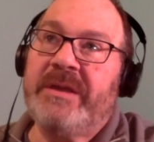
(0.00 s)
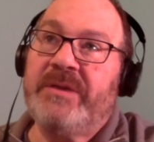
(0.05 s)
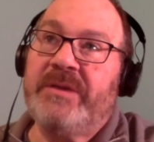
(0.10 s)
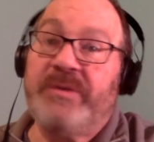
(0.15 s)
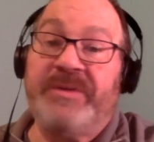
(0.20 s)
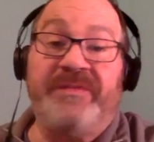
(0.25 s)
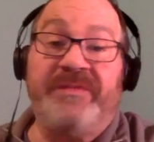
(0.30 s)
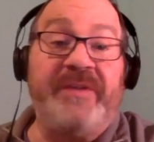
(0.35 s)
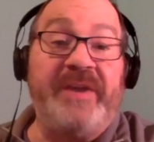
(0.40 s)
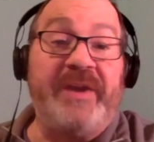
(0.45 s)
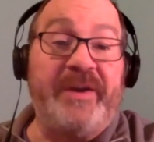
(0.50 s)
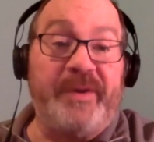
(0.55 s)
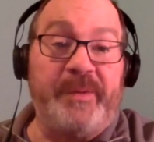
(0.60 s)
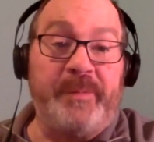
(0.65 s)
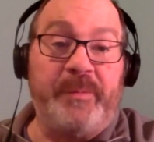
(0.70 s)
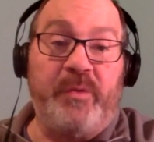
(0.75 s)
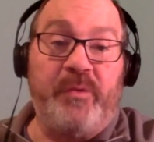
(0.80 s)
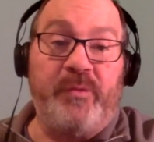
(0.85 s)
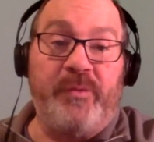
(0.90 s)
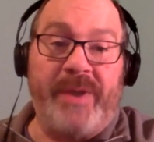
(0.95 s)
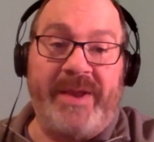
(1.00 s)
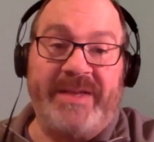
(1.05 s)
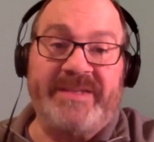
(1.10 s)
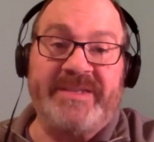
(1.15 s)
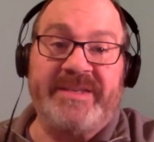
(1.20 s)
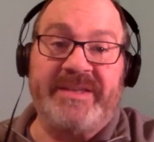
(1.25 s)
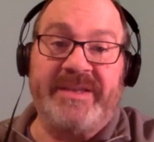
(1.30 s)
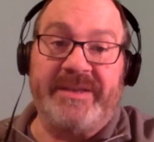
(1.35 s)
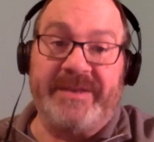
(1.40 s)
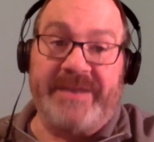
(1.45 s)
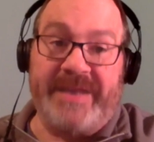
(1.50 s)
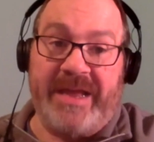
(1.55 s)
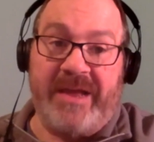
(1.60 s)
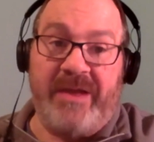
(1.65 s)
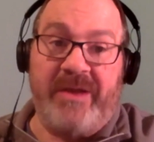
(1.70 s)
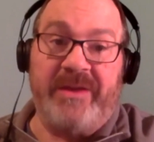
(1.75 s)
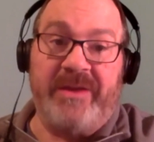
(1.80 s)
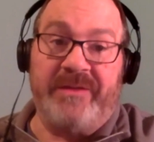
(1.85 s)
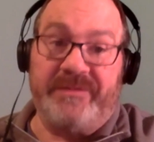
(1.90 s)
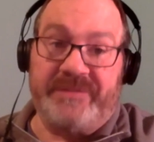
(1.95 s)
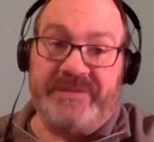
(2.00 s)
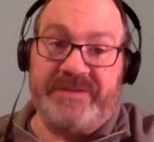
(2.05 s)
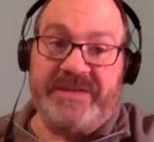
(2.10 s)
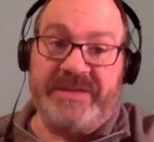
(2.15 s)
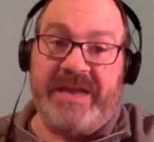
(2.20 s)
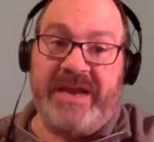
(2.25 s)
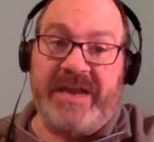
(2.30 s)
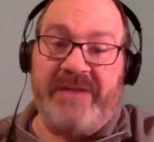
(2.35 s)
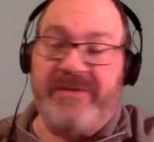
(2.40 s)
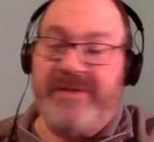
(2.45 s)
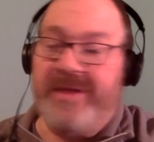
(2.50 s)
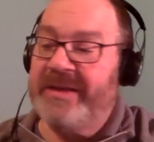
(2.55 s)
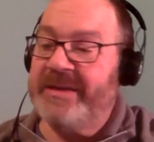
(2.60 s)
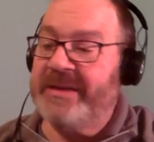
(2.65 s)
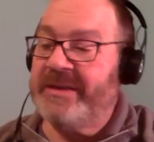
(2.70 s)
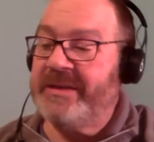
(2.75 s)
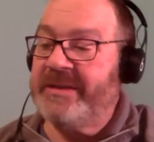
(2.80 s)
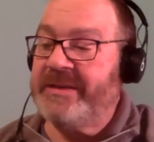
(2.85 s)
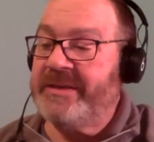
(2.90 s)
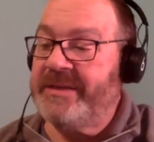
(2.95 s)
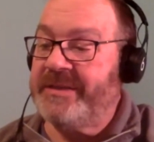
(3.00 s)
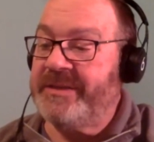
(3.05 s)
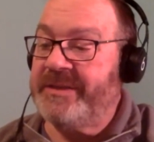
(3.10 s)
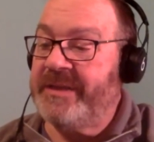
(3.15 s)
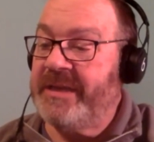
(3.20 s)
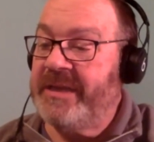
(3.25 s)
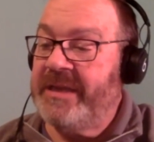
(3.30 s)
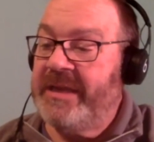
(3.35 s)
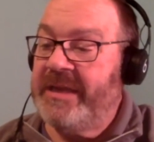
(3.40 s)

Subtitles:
with variable rates that now have skyrocketed,